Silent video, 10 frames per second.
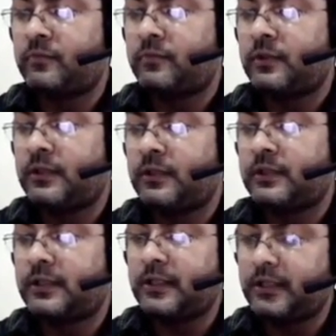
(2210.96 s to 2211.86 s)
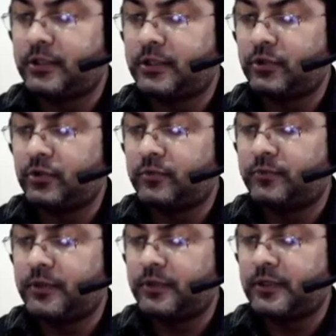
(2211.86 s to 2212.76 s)
plus k cube
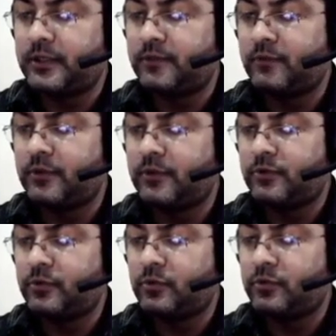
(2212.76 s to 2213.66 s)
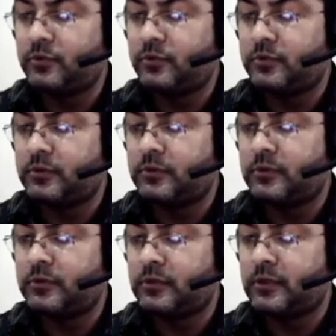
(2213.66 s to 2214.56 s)
is equals to
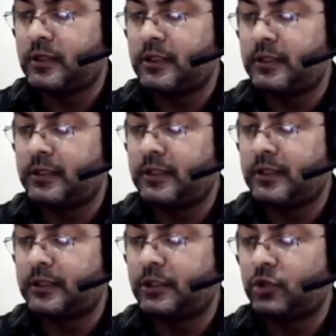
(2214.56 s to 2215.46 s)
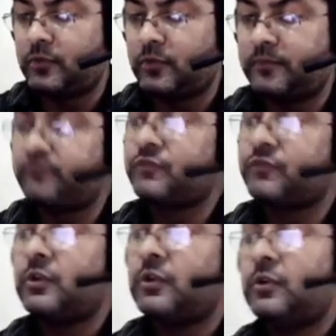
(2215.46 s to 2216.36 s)
3k cube.
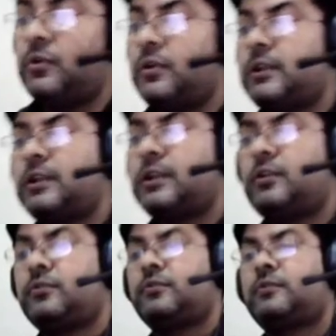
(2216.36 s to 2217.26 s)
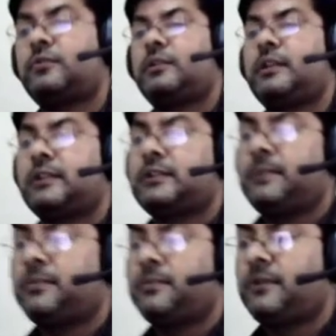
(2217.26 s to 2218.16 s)
Okay, now let us
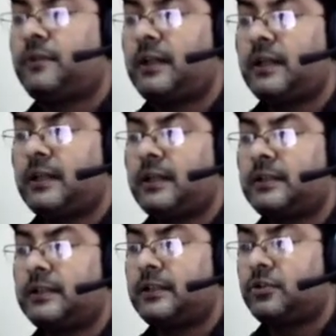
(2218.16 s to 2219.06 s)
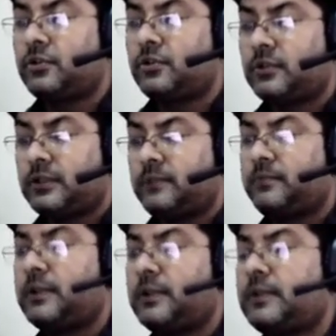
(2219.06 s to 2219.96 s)
simplify RHS on the
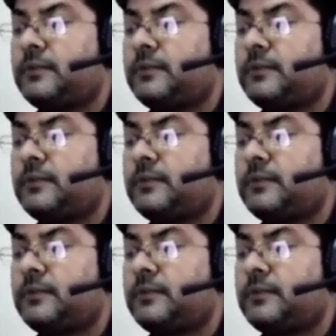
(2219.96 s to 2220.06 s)
same page.